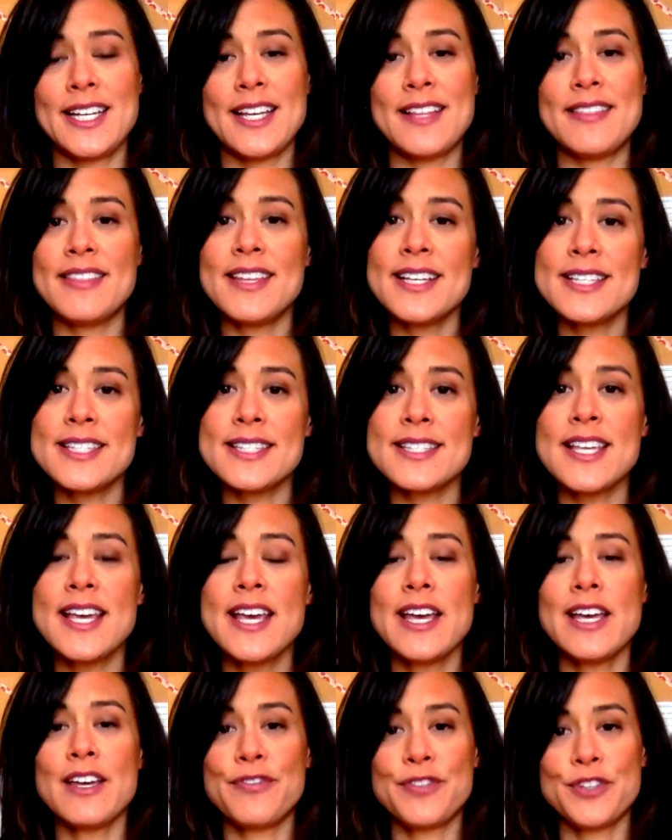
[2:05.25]
in this,
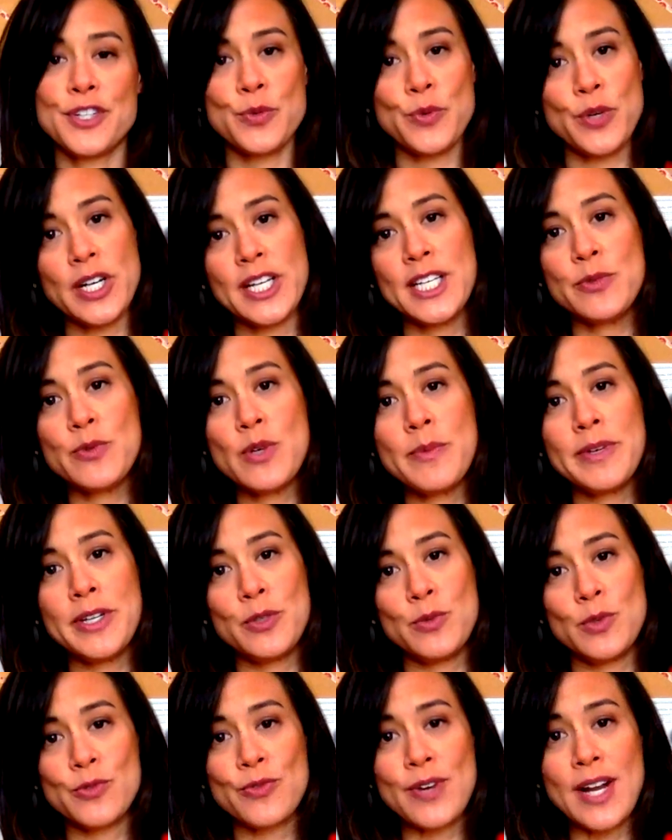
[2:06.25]
if you're a working woman,
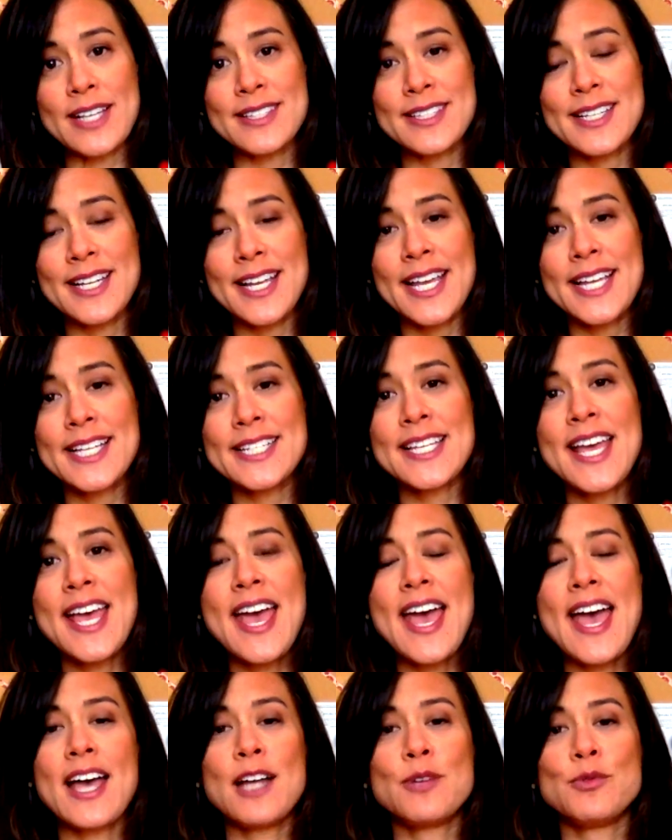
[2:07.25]
will resonate
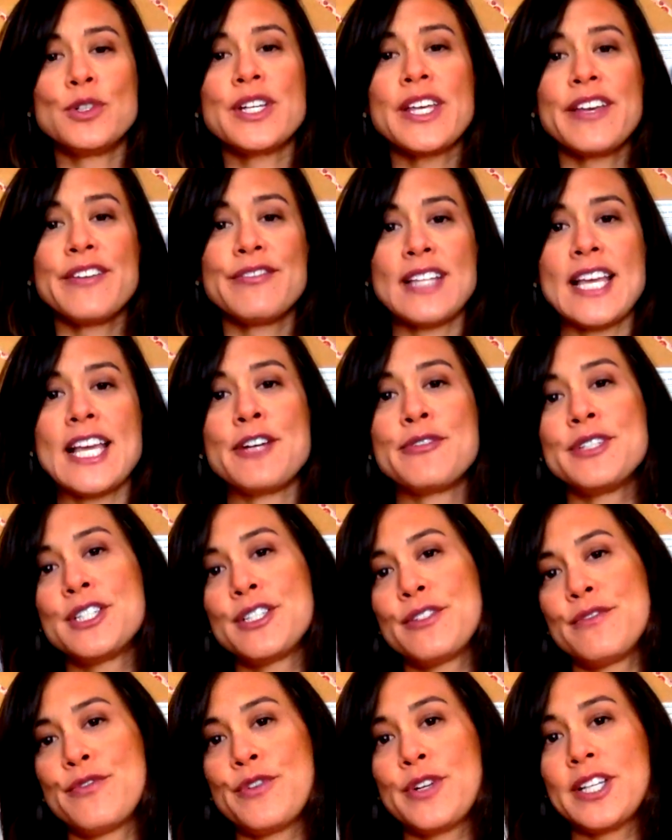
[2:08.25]
and will give language
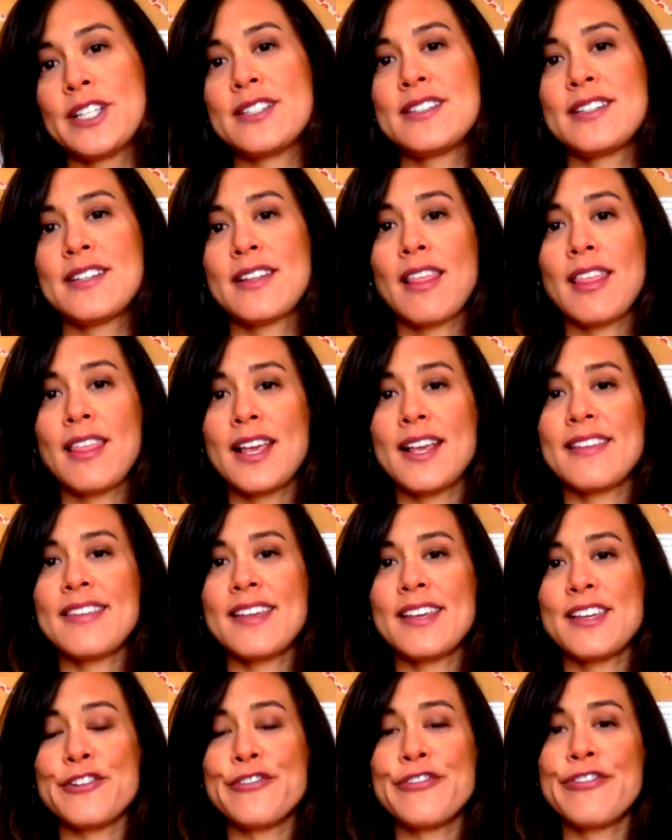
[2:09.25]
and voice to the things that
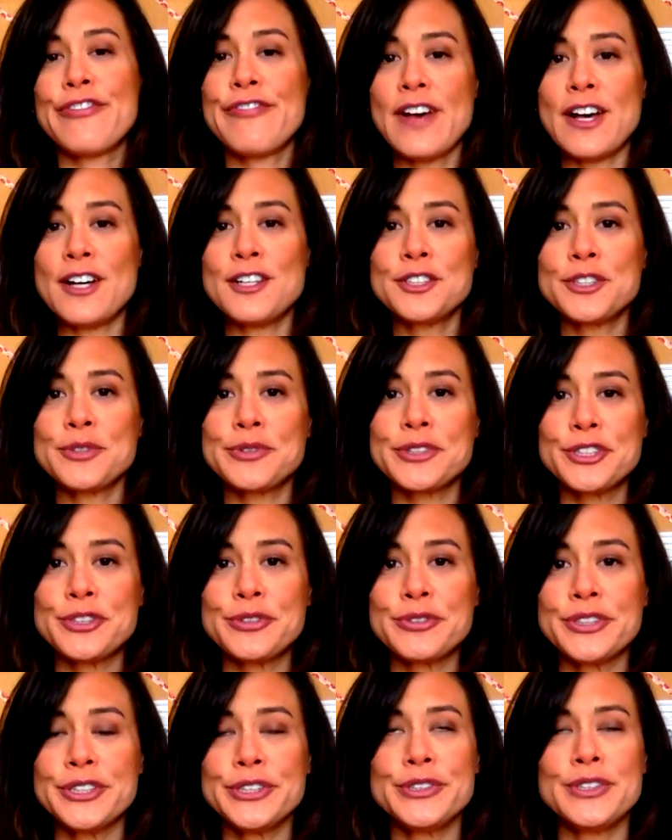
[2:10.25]
you felt were
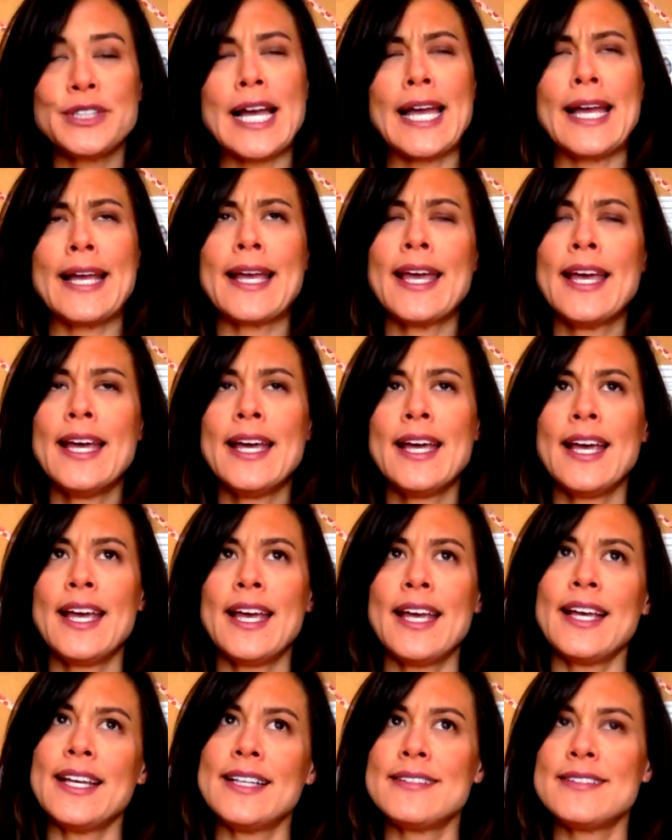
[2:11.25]
true. Like,
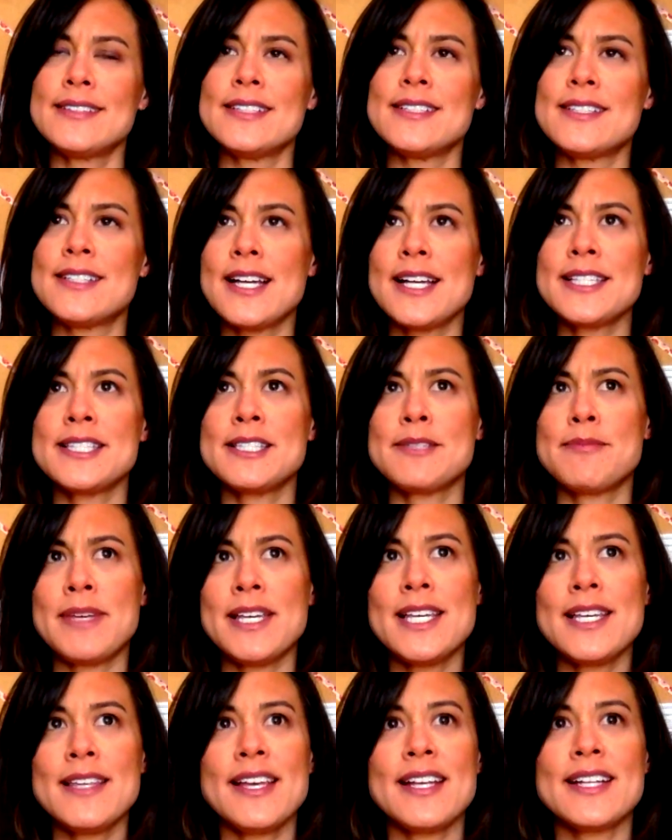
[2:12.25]
is it just
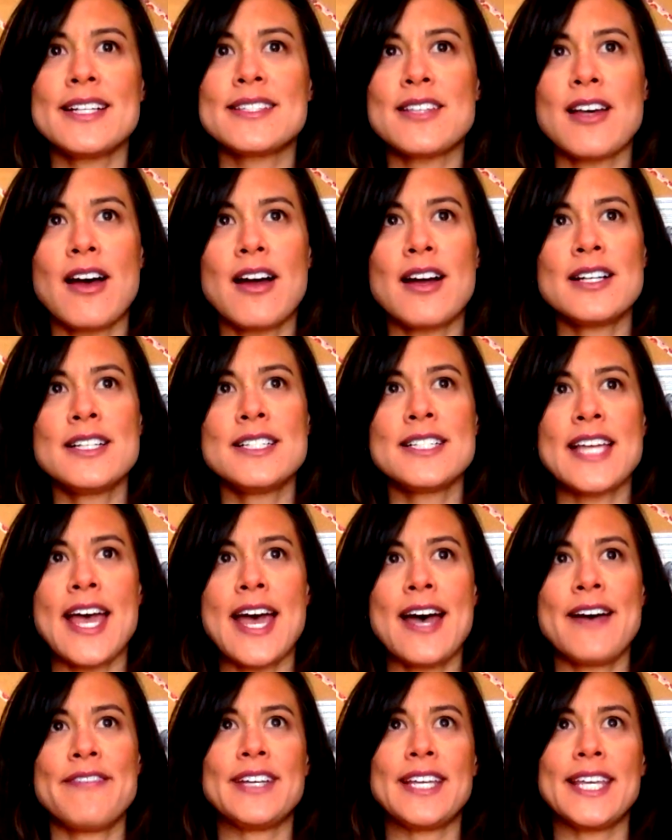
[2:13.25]
me that it's hard to
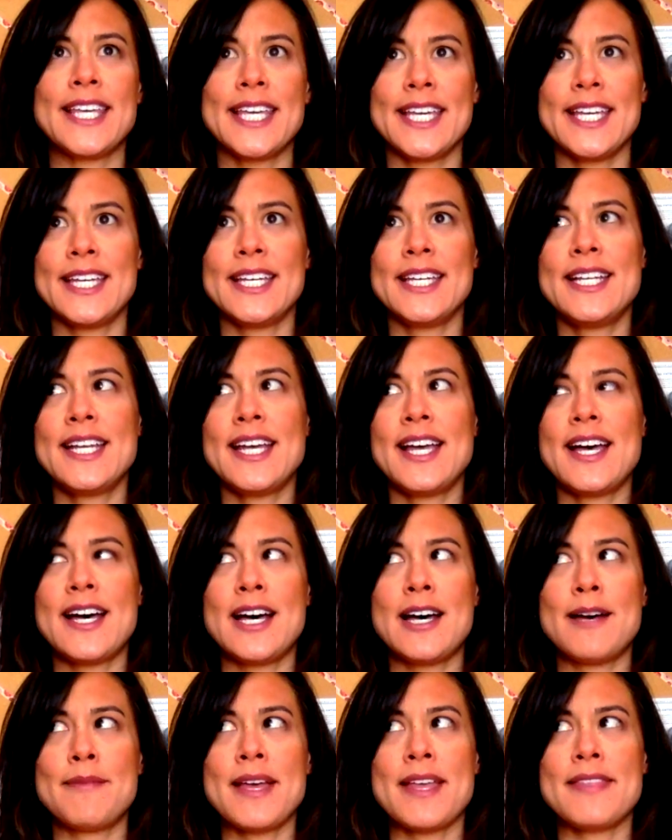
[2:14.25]
have a kid
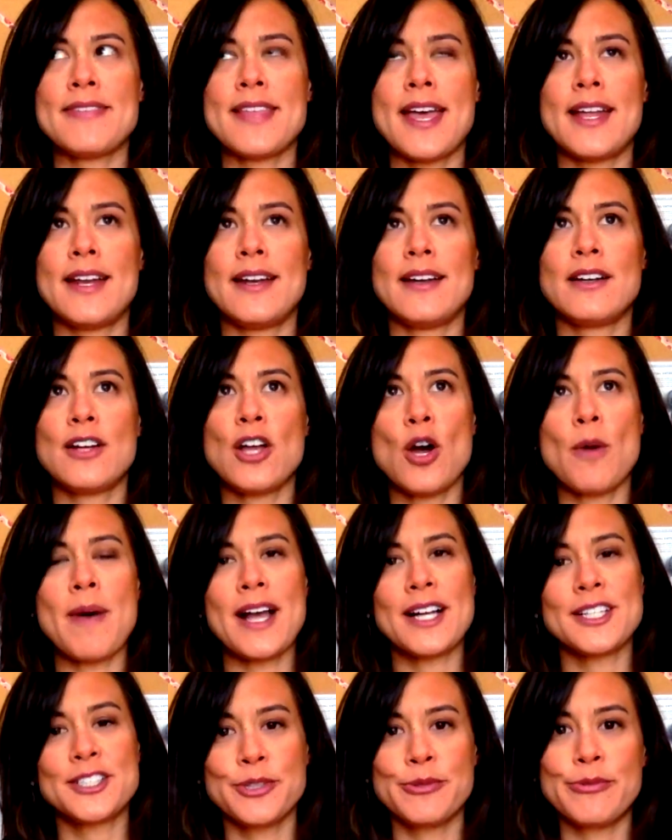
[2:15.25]
and then go
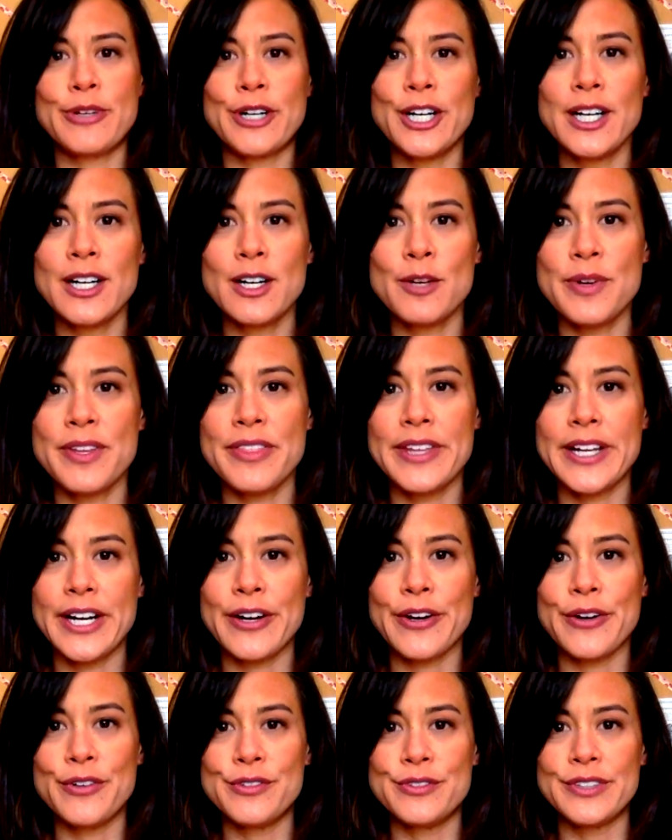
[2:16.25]
back to work when
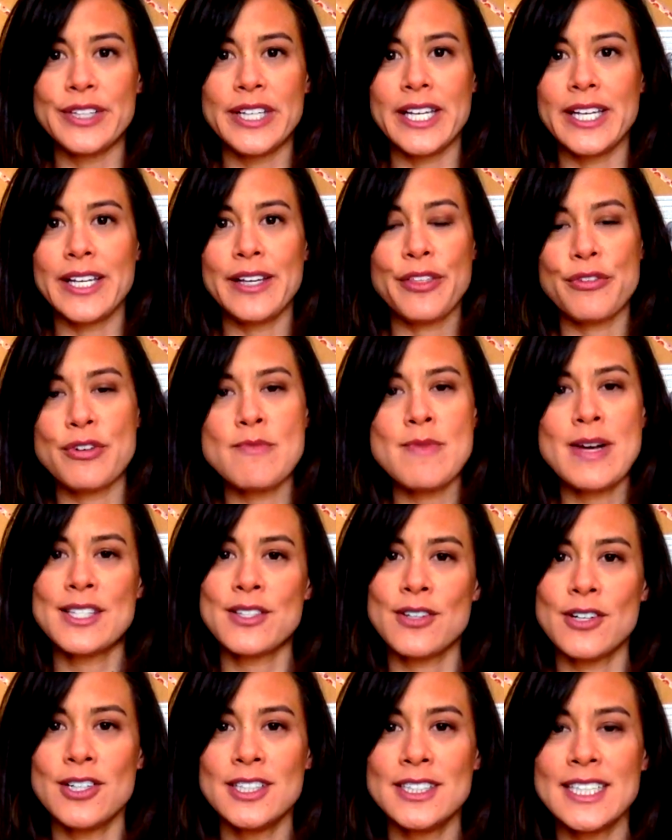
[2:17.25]
they're only 3 months
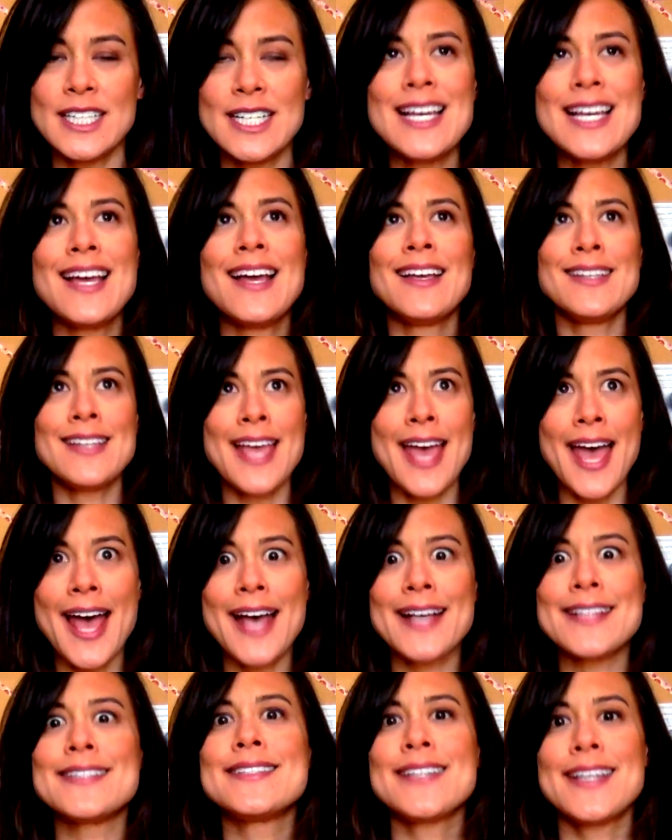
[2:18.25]
old?
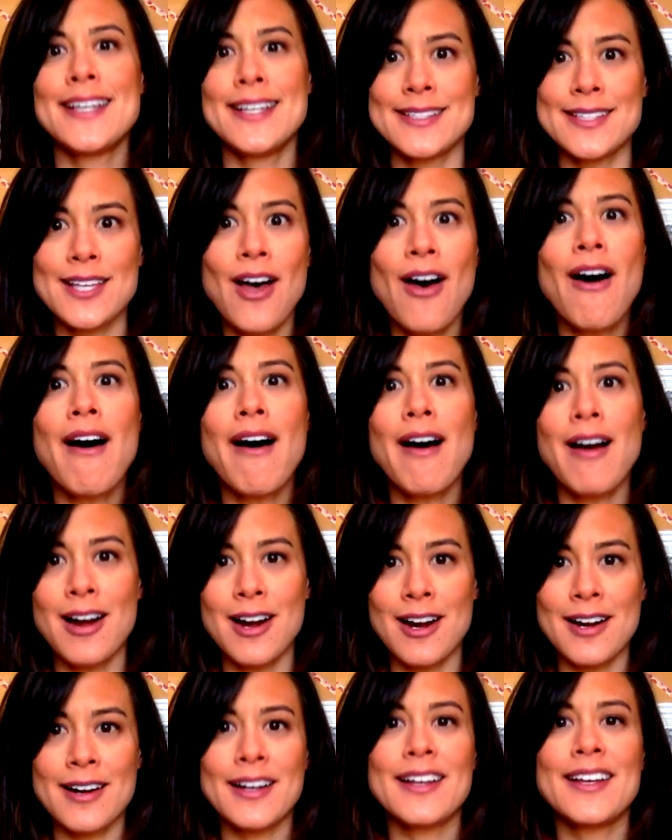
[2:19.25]
Yes, it's
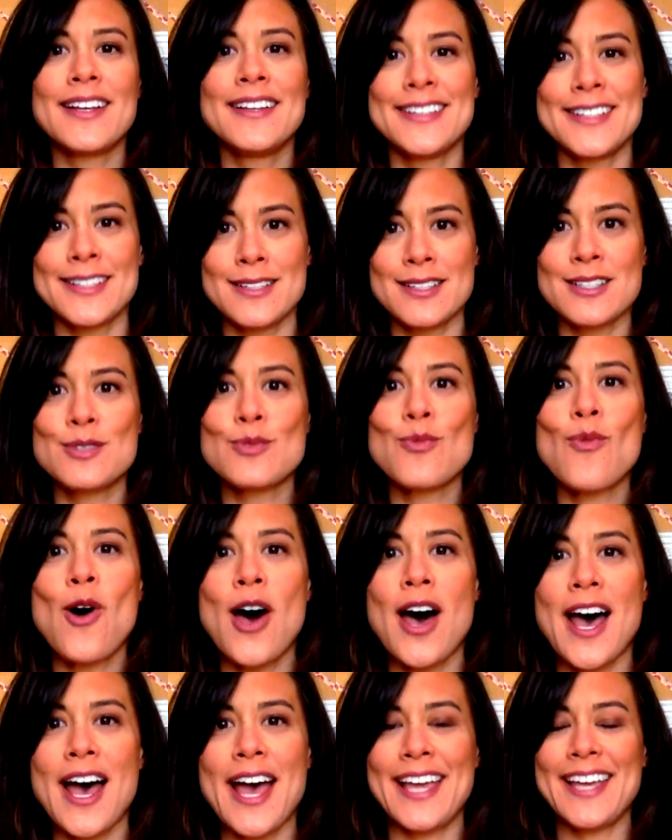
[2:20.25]
hard, and this is
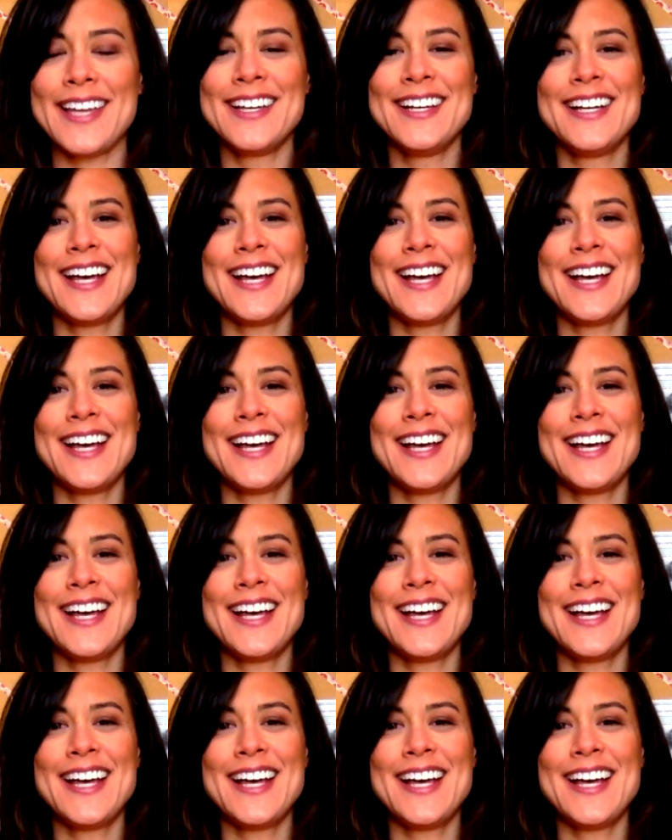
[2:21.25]
why.